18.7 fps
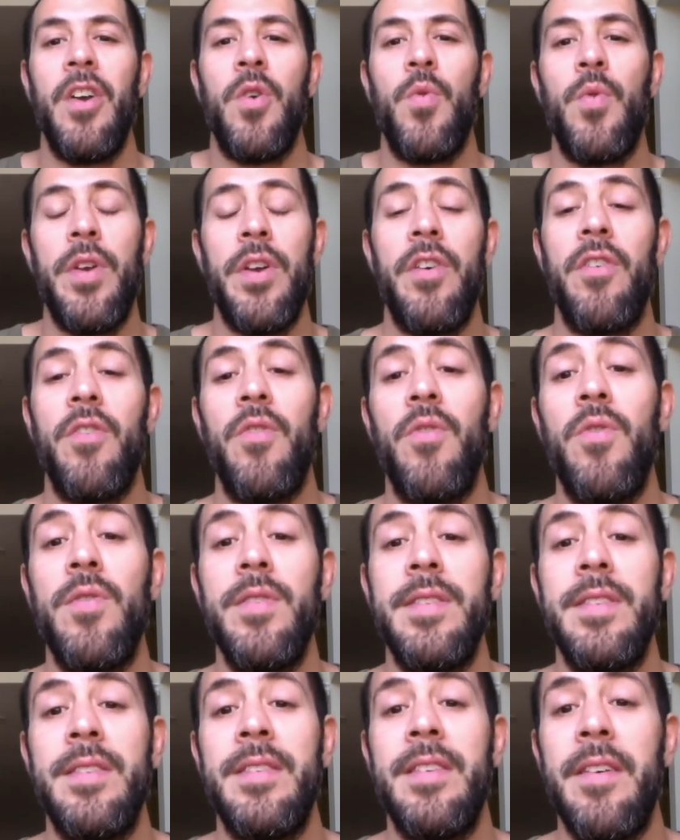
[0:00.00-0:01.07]
We are
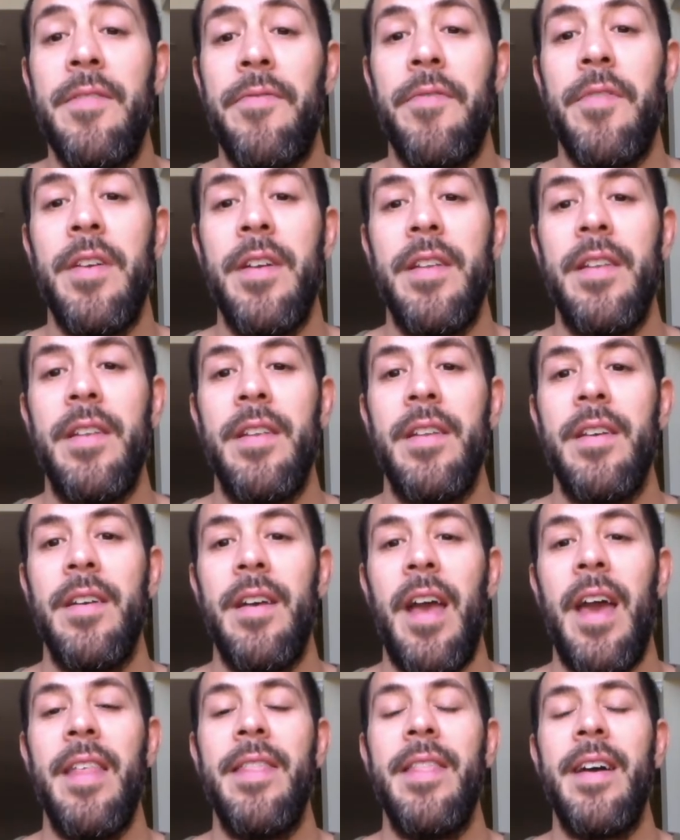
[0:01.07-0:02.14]
all different,
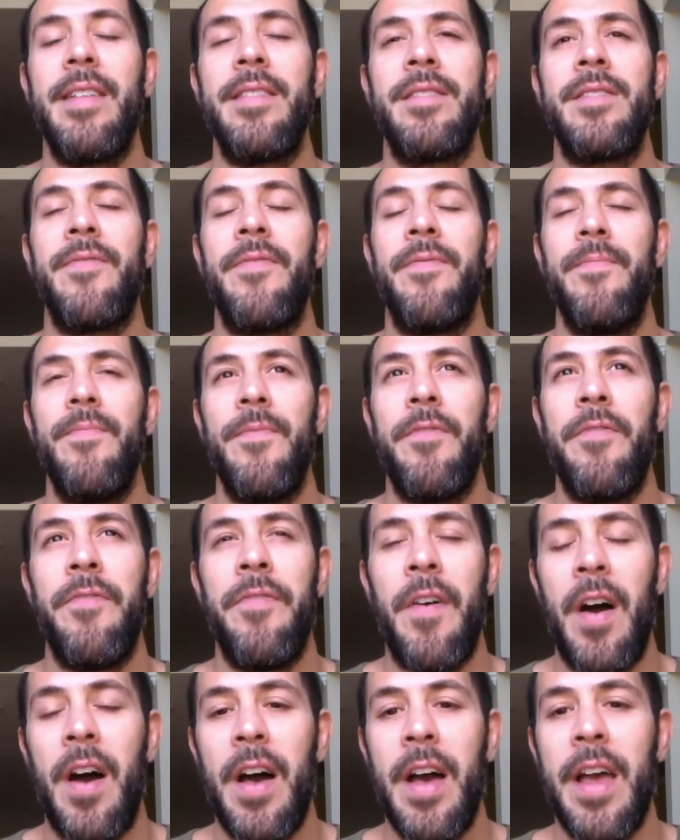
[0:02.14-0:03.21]
and that's
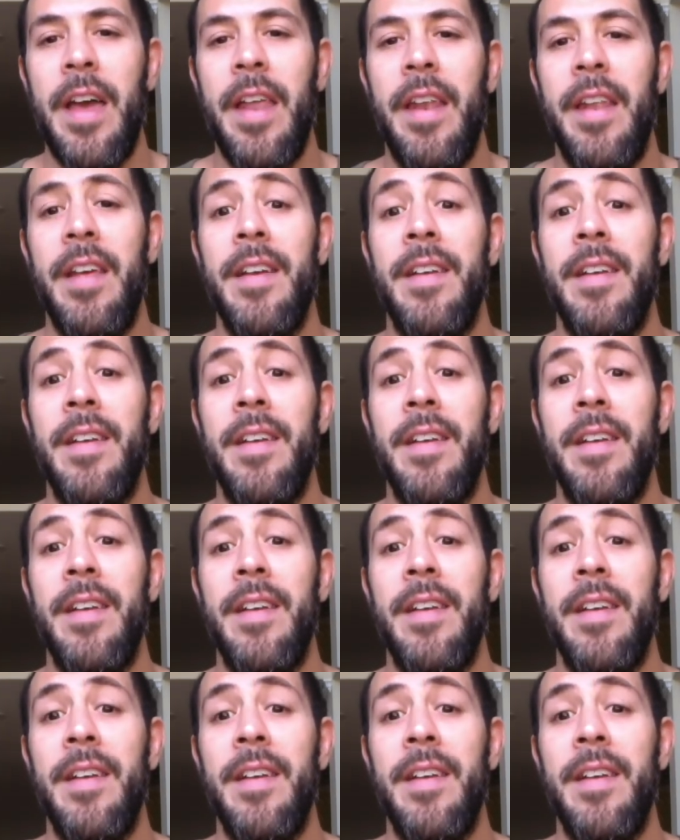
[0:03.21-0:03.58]
fine.